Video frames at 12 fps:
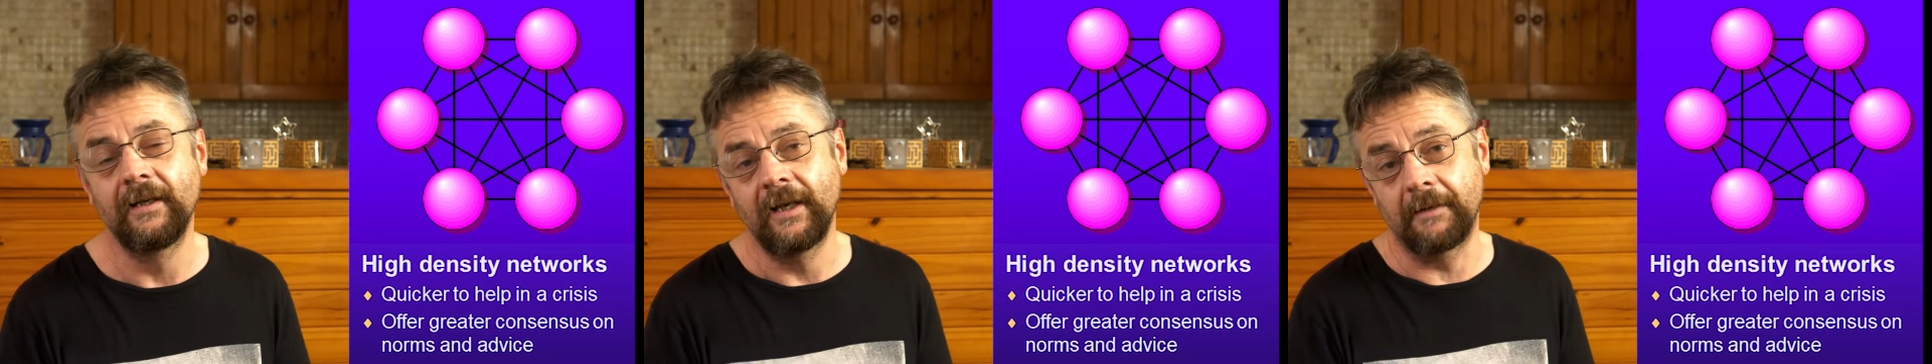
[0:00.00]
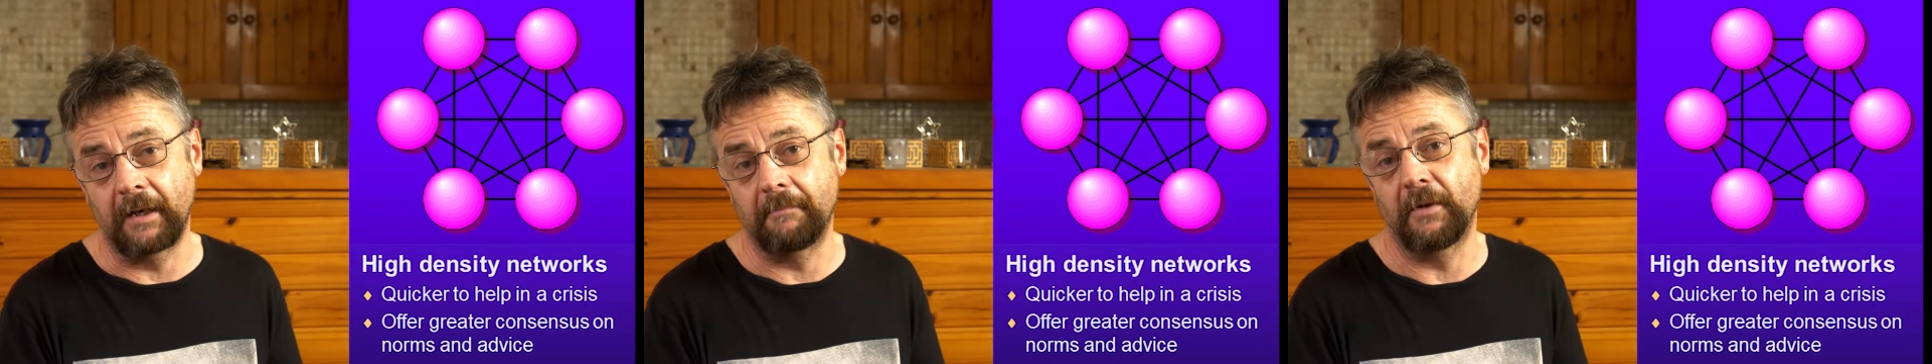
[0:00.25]

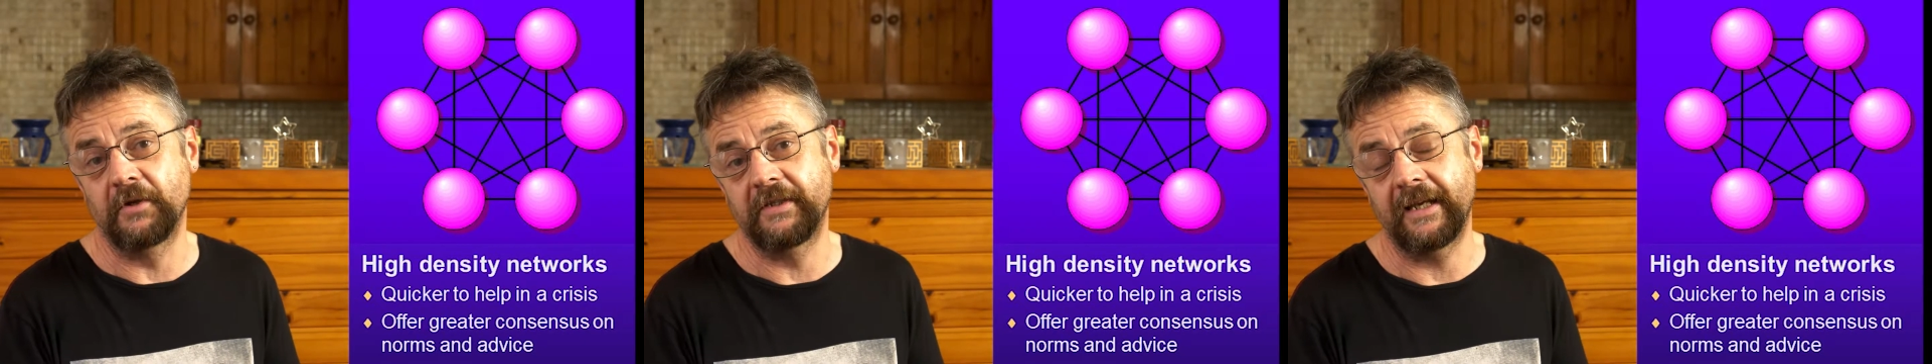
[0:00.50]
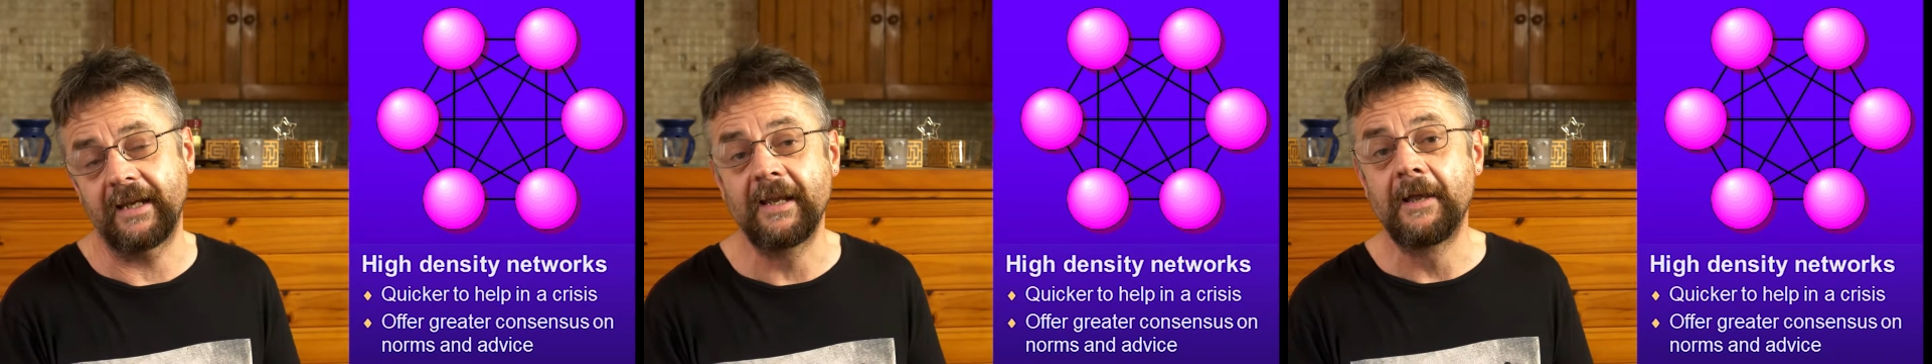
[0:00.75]
and by
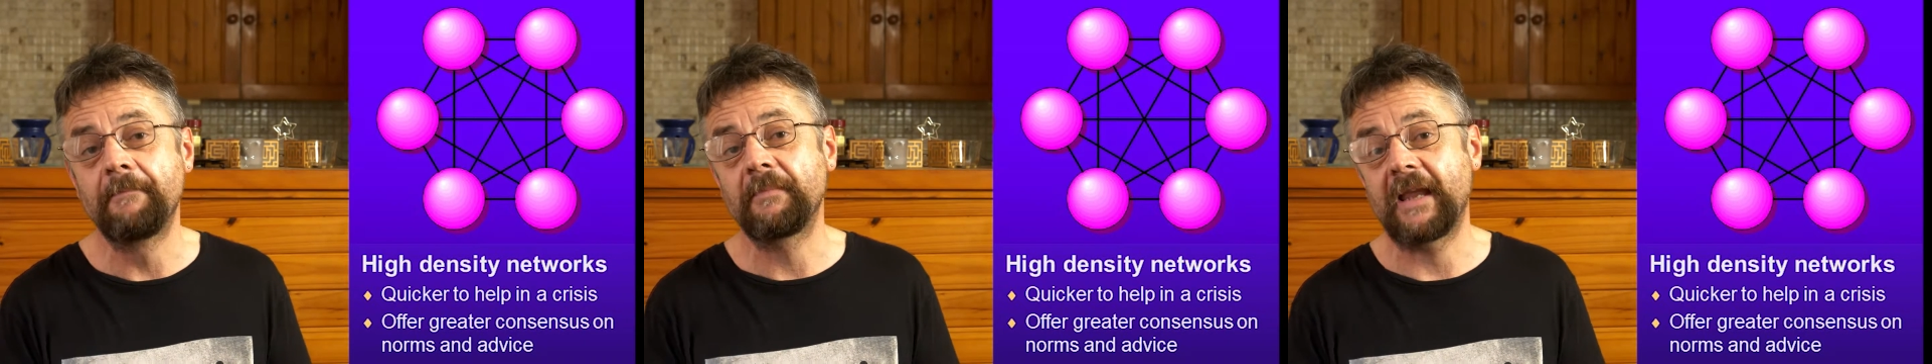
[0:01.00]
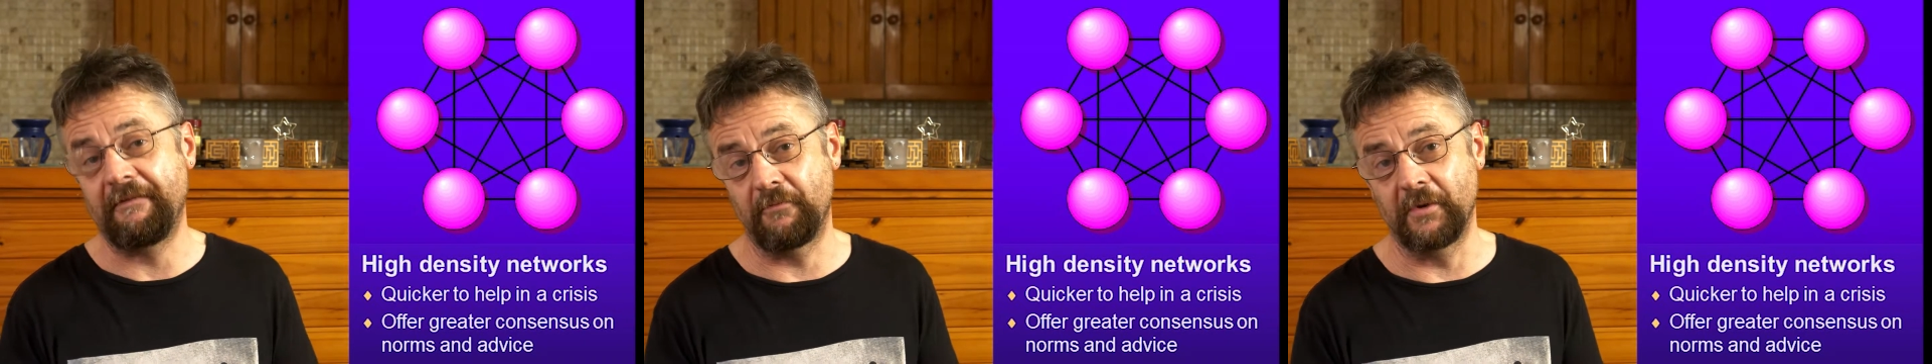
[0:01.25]
Monday
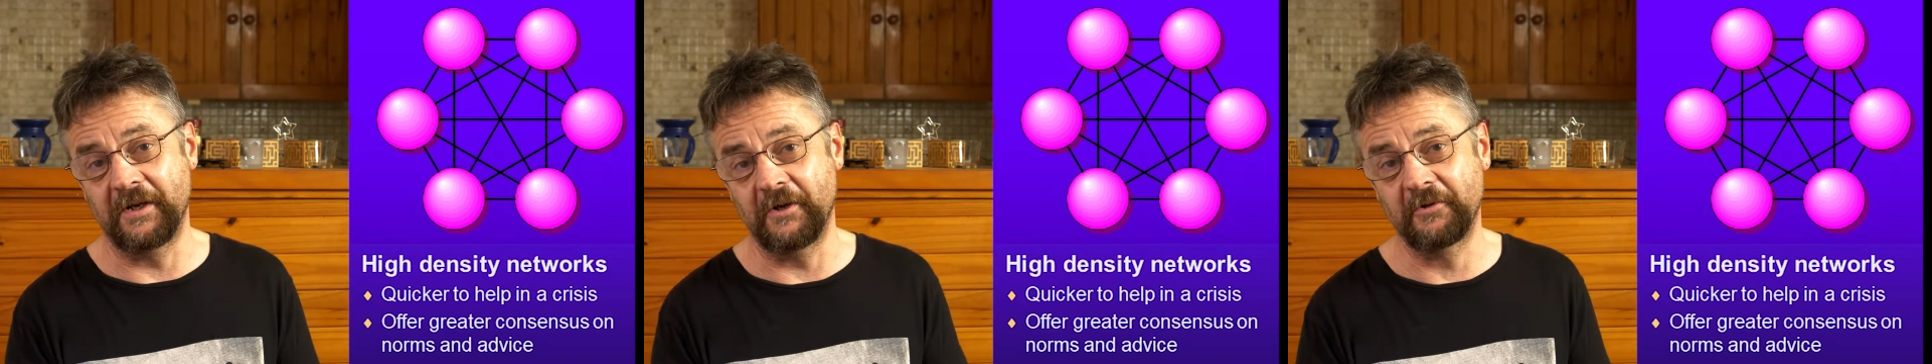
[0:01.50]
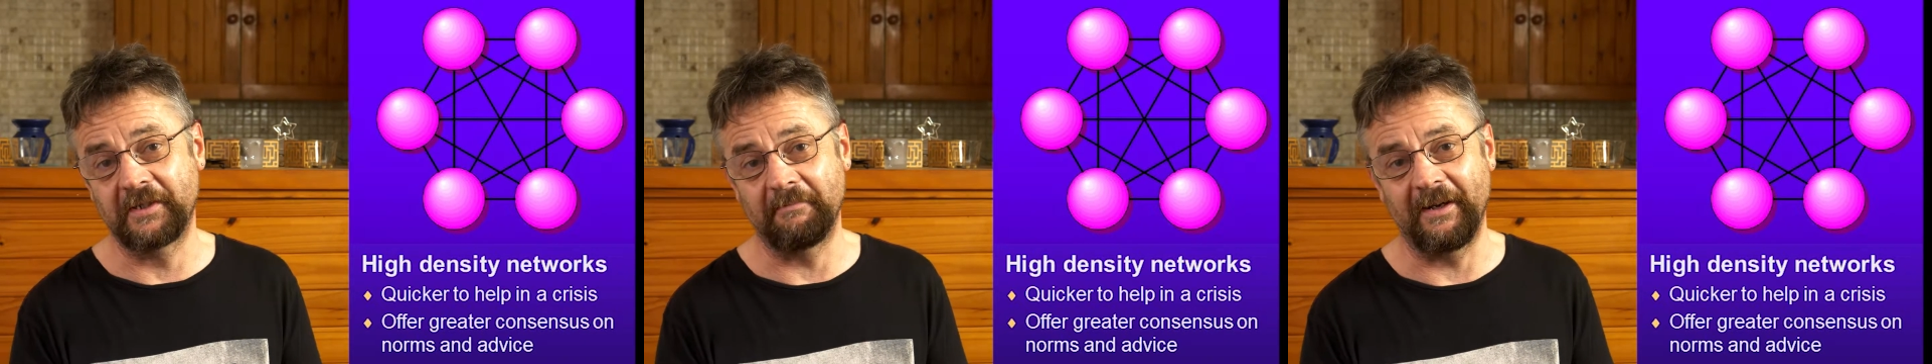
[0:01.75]
everyone
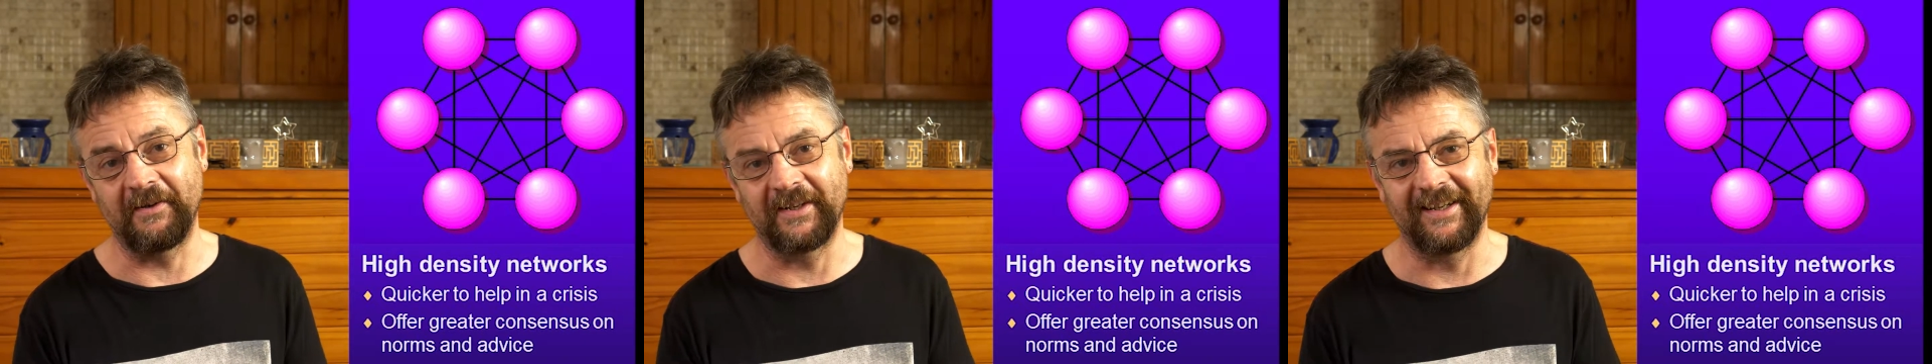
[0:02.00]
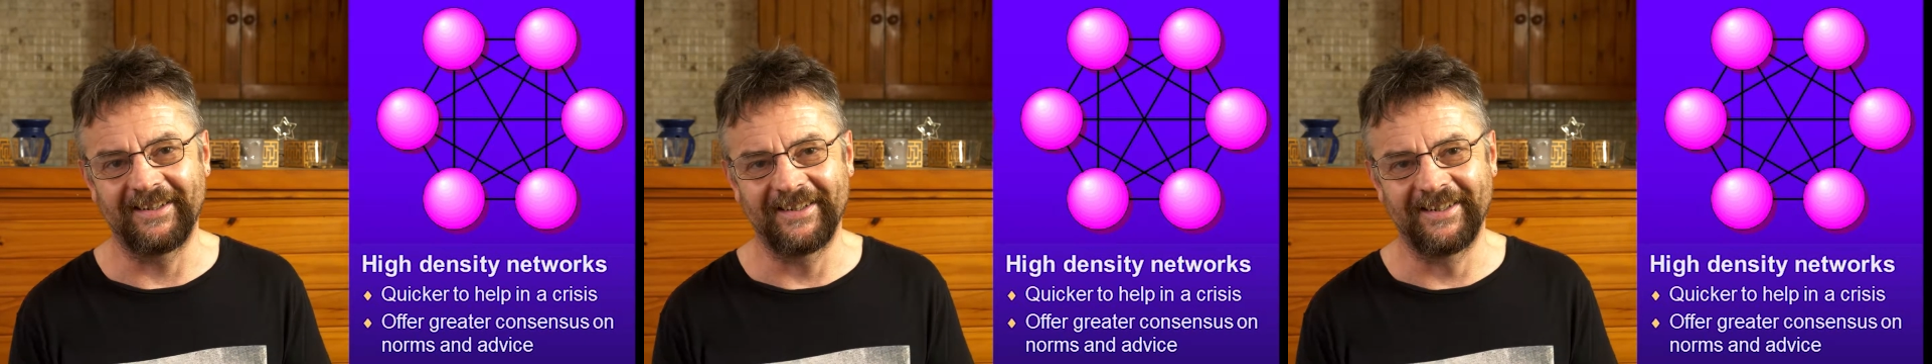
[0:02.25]
knows about it.